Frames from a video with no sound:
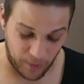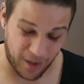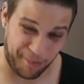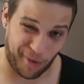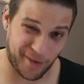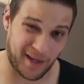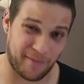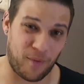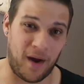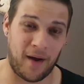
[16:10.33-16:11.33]
We got bowled out
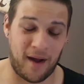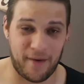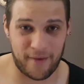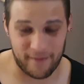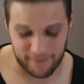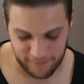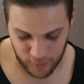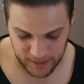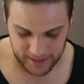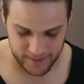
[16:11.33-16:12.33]
for 140,